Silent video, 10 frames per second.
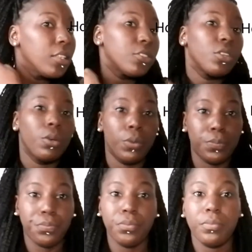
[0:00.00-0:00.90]
So
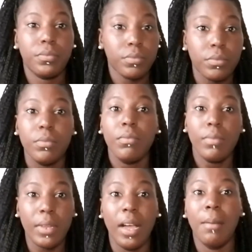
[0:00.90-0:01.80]

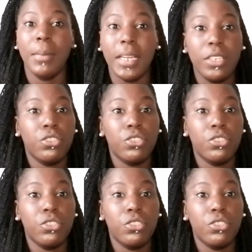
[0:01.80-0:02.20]
I'm making